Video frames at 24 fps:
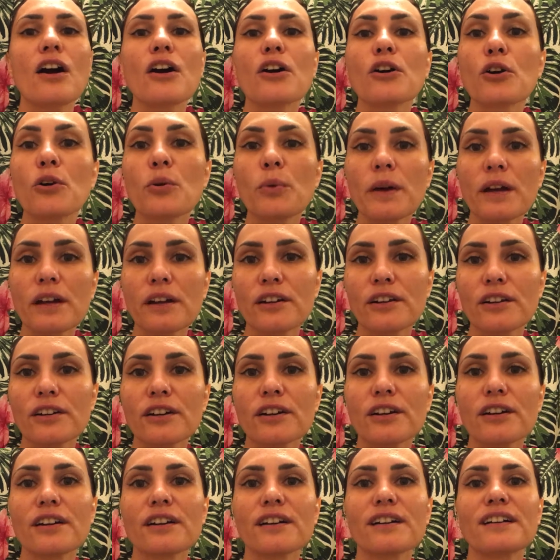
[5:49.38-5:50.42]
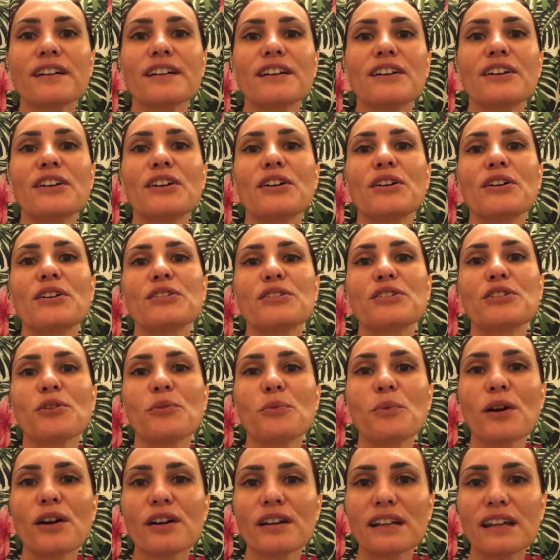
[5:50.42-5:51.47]
quicker. You're
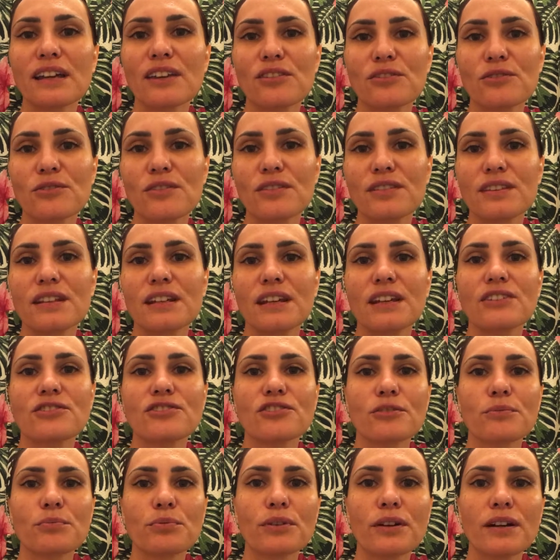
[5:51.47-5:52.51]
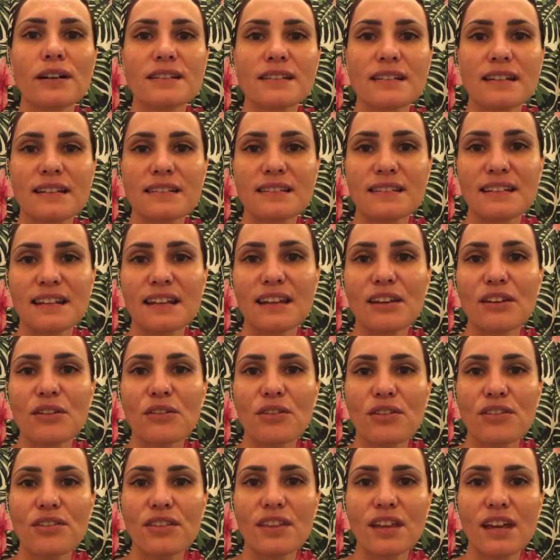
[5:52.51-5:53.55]
working through things, you're processing
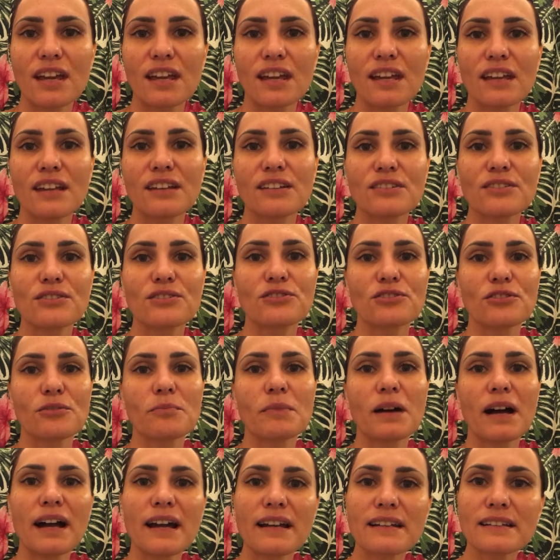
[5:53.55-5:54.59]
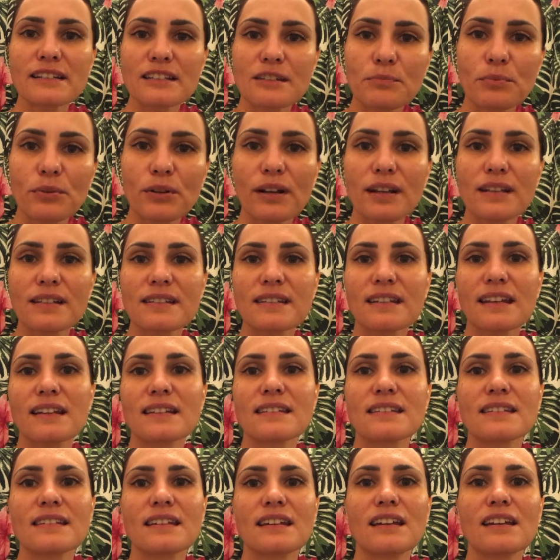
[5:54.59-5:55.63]
things, your mind is
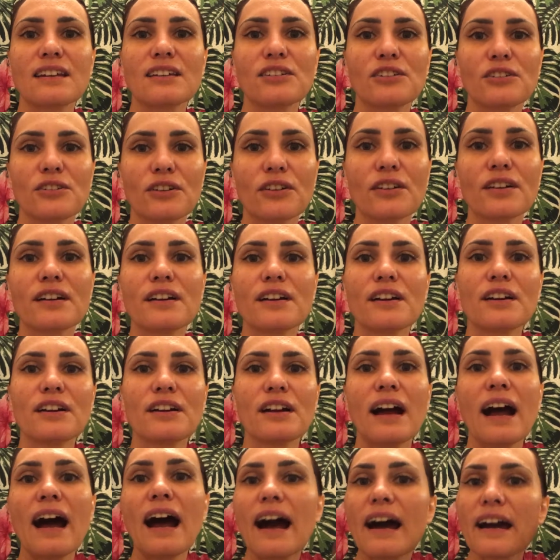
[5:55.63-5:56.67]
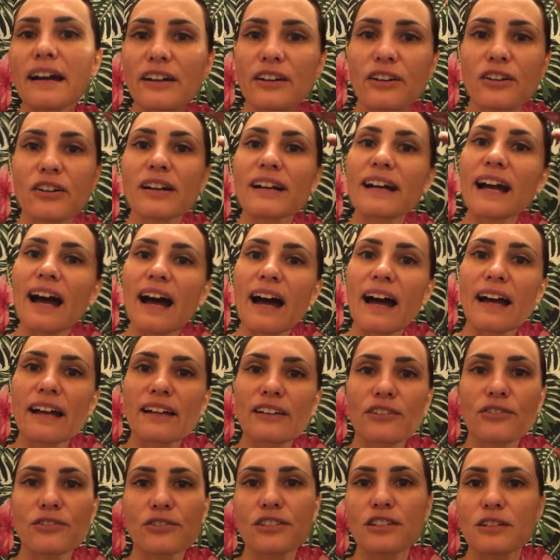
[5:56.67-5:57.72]
processing, your higher
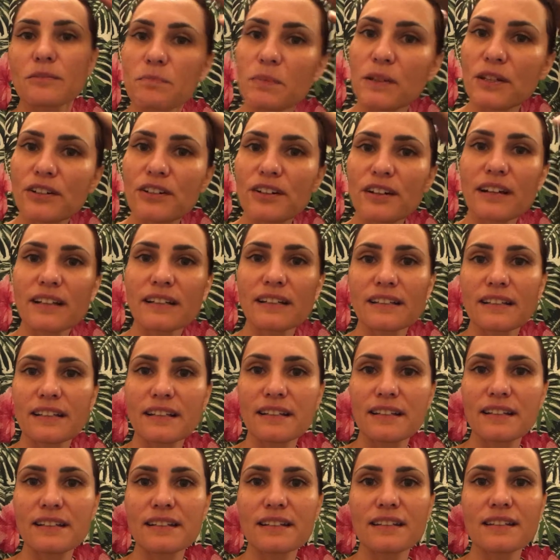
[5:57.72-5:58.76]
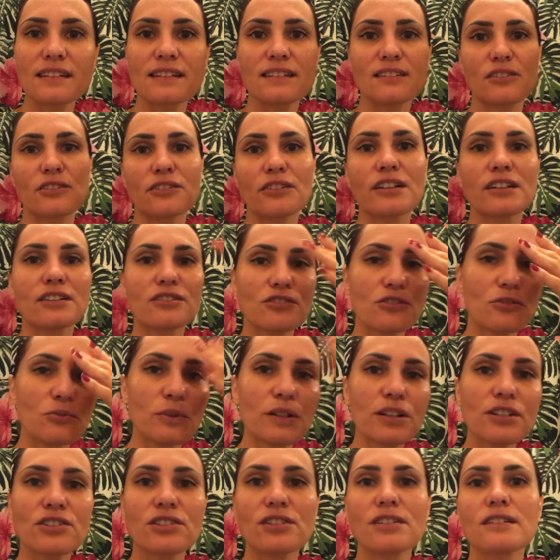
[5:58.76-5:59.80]
guide, your spirit is, your
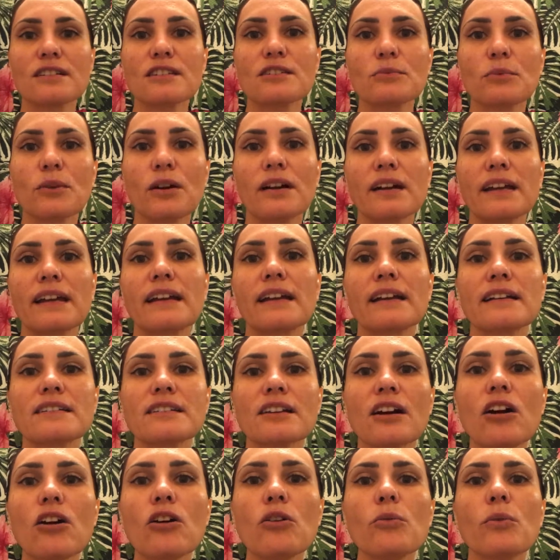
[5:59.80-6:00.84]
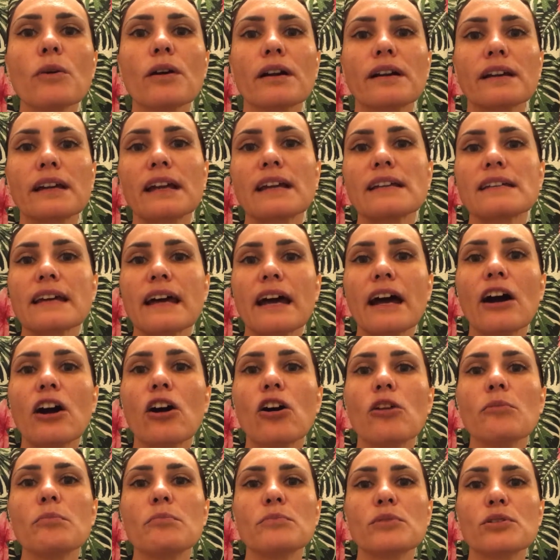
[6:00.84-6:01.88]
intuition's working. It's all working to
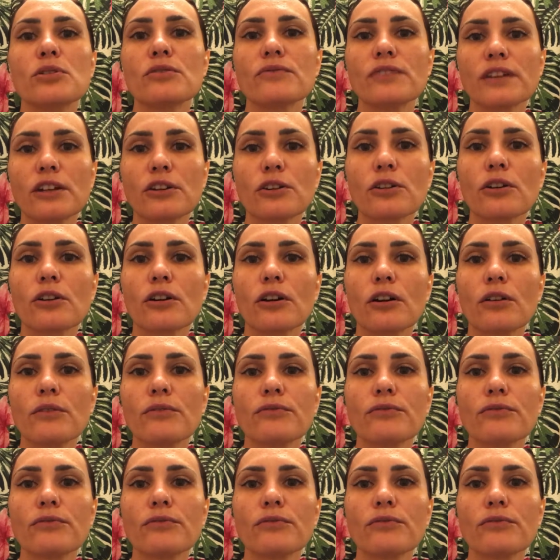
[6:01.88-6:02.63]
help move and grow